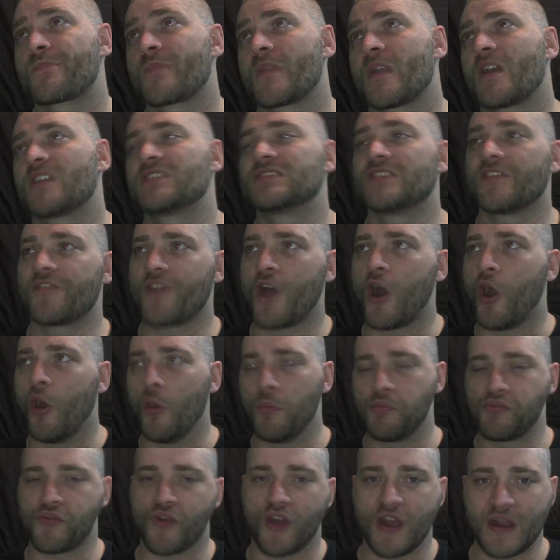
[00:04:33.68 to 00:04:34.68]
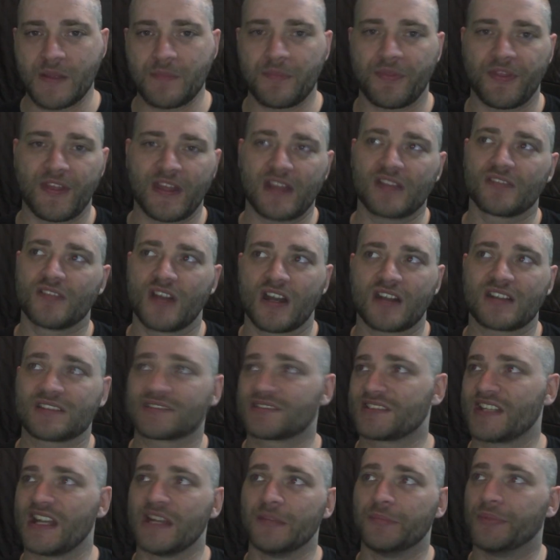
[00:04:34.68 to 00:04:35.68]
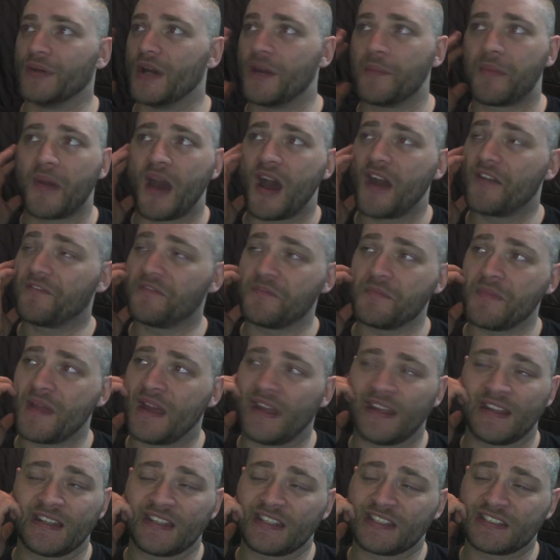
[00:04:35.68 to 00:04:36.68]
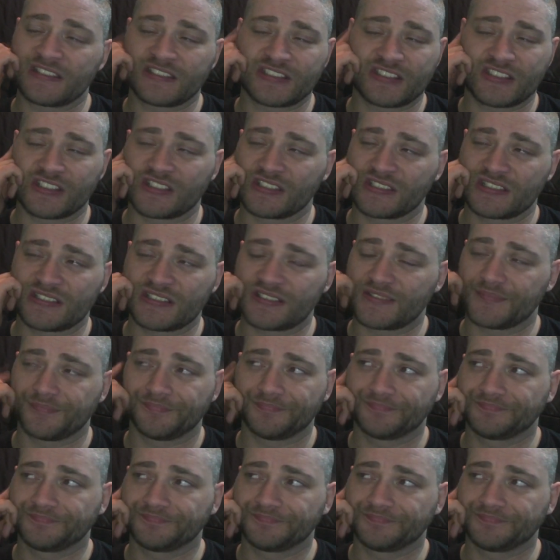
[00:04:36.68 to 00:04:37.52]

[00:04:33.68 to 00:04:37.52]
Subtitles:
Because of the whole Prime thing, like I said. But apart from that, it's just...